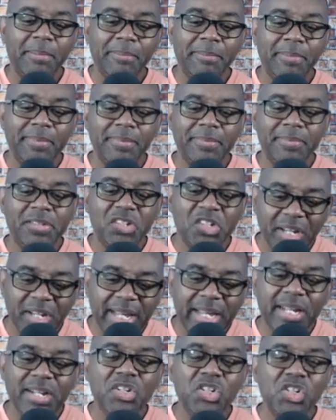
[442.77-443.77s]

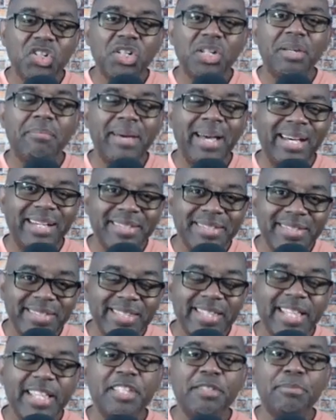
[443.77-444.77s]
changed my
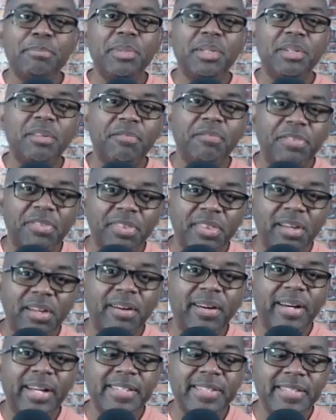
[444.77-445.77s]
assessment of
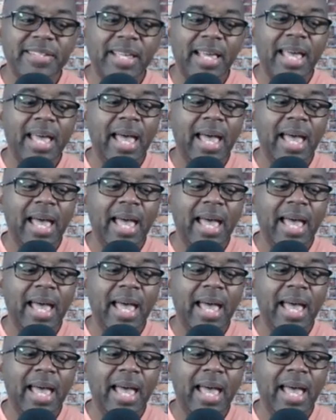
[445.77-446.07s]
thoughts.